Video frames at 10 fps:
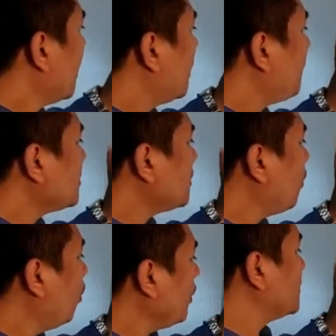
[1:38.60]
and the person
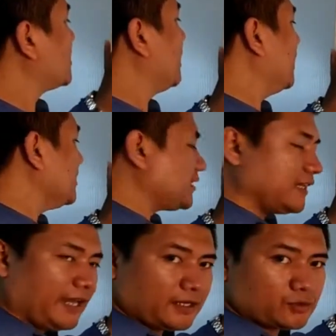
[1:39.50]
who is
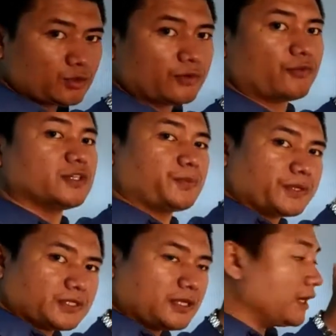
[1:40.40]
listening to the first person